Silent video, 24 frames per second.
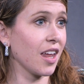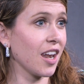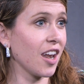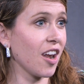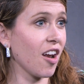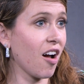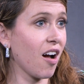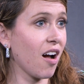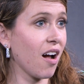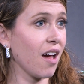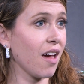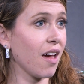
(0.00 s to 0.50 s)
that
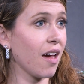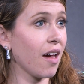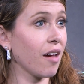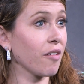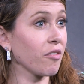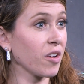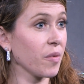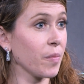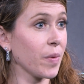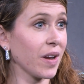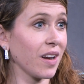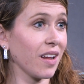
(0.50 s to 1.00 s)
not
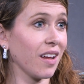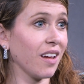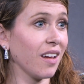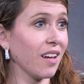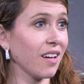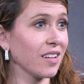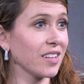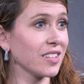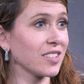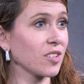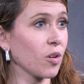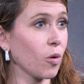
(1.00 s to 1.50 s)

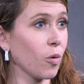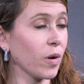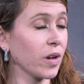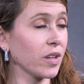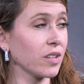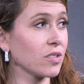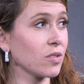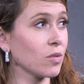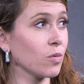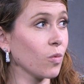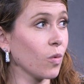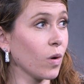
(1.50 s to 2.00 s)
everybody is
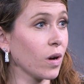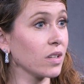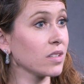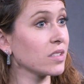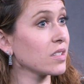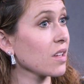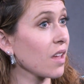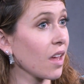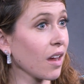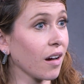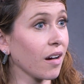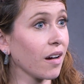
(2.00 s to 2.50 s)
going to
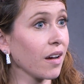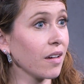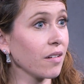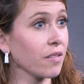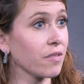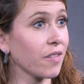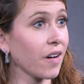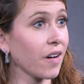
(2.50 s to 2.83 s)
want to carry